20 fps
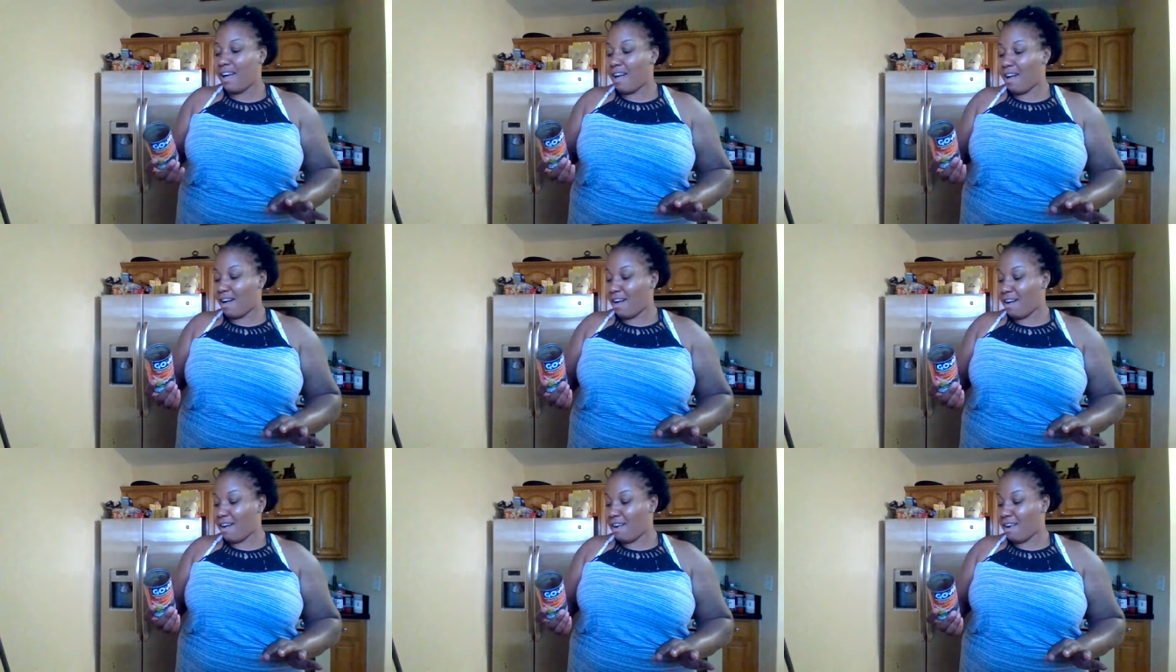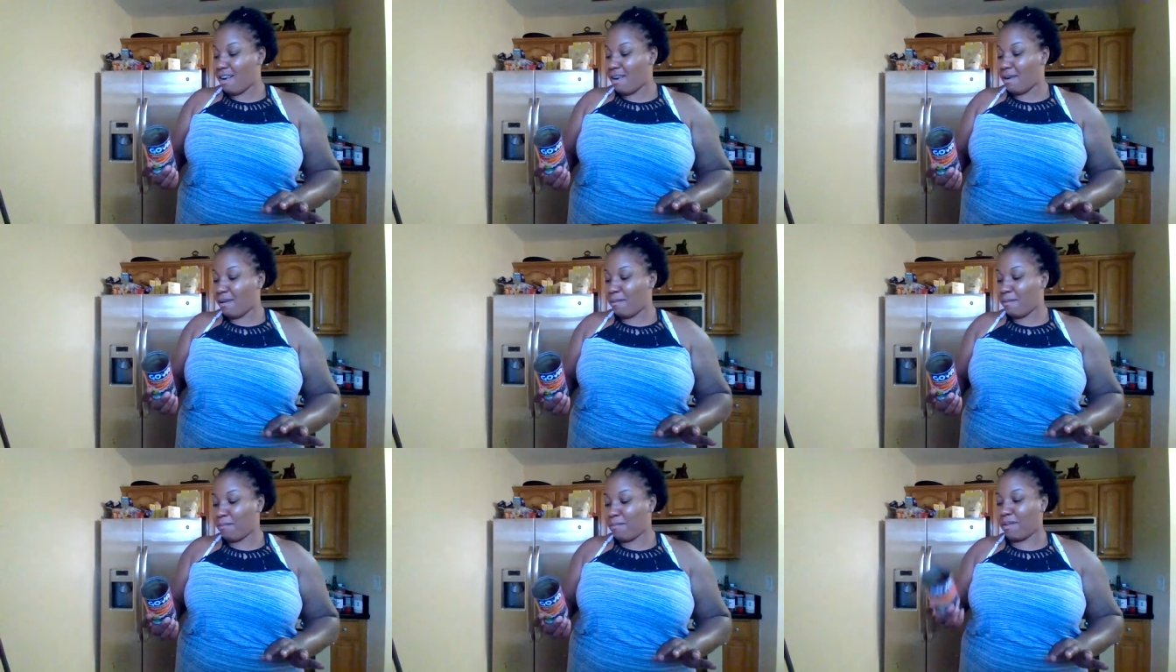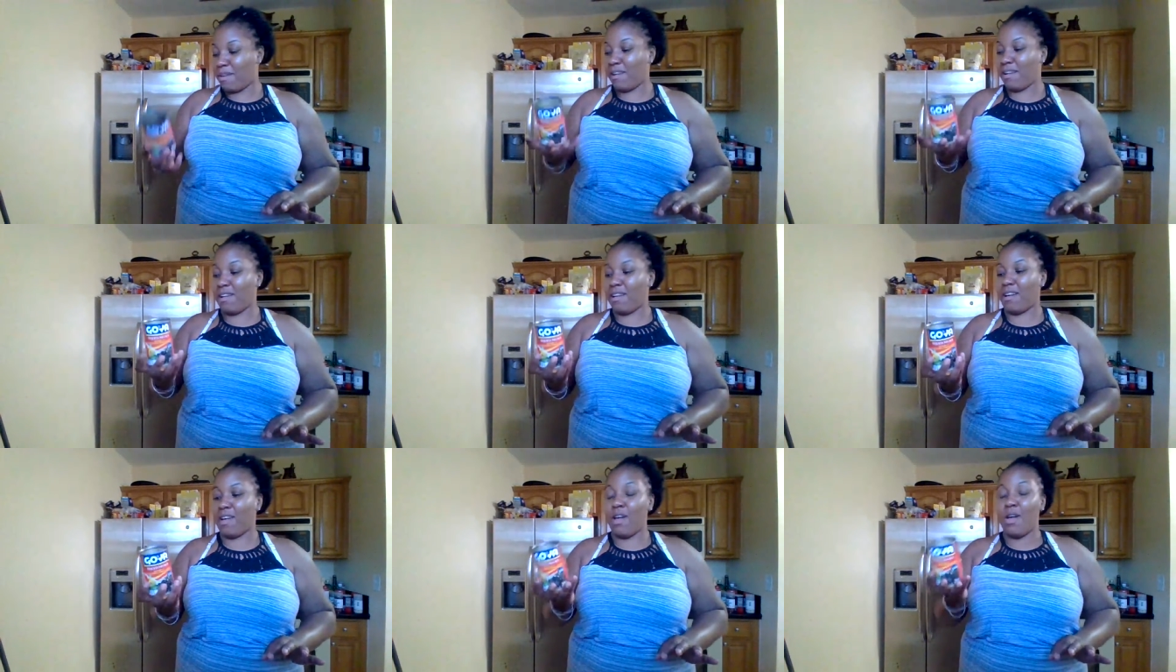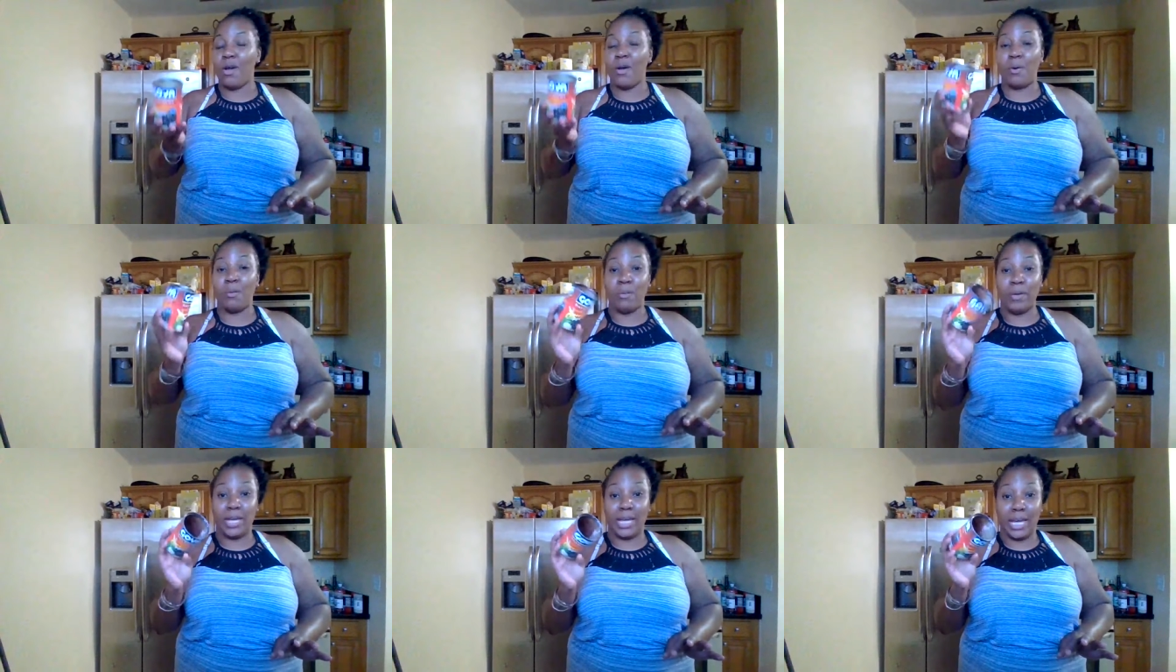Um,
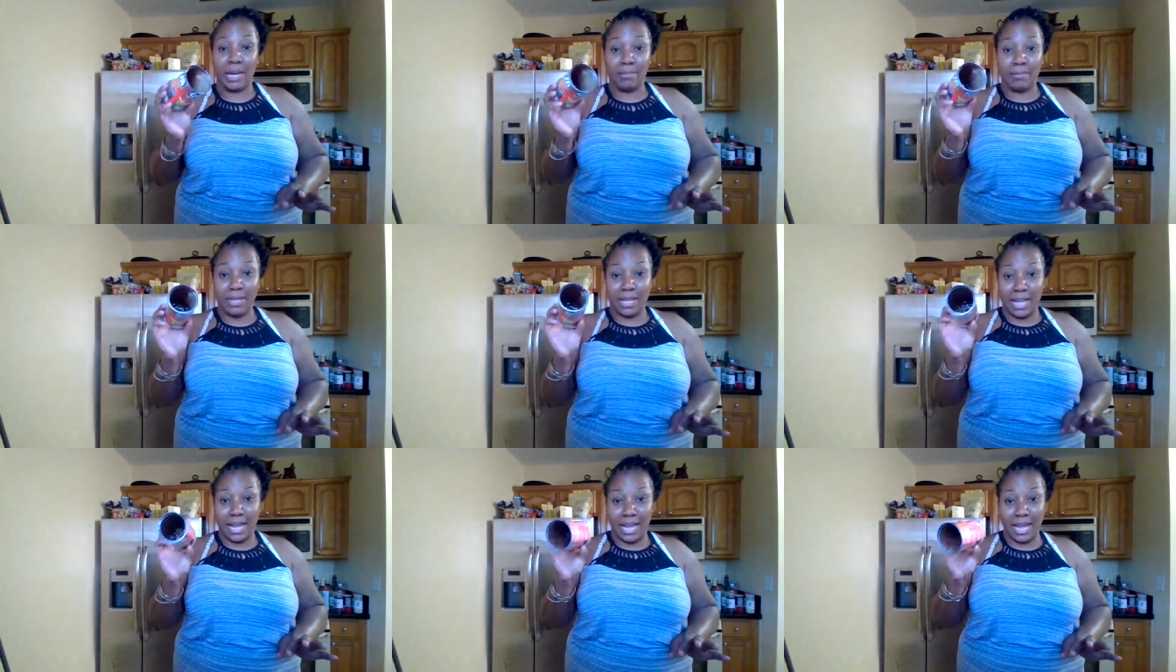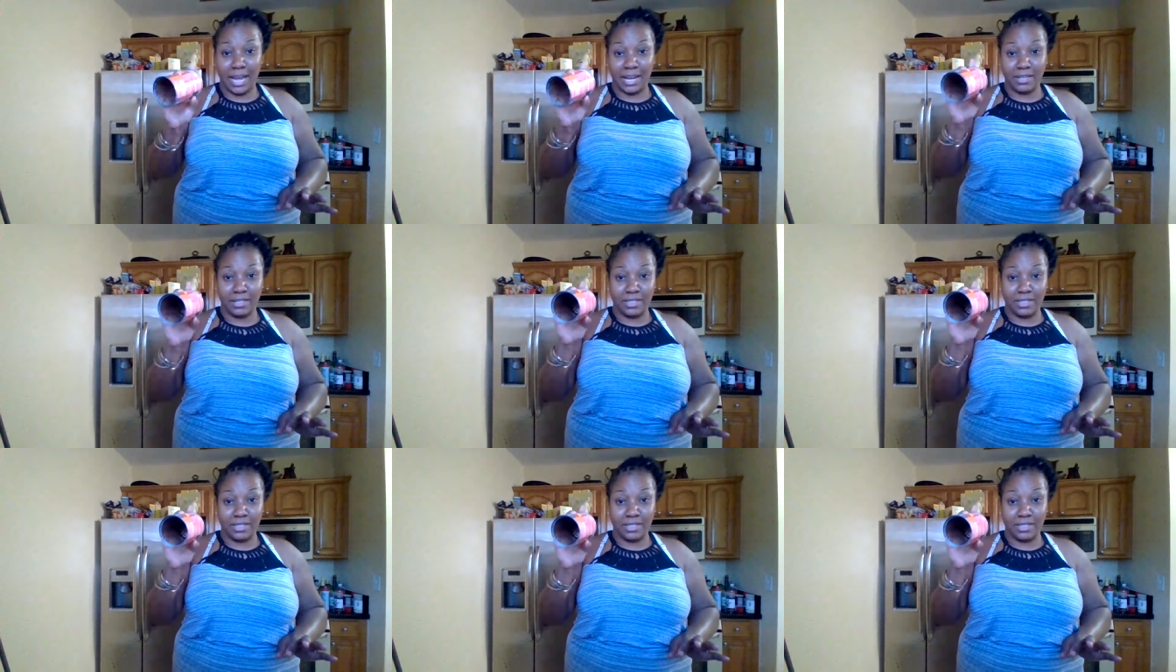we keep the can.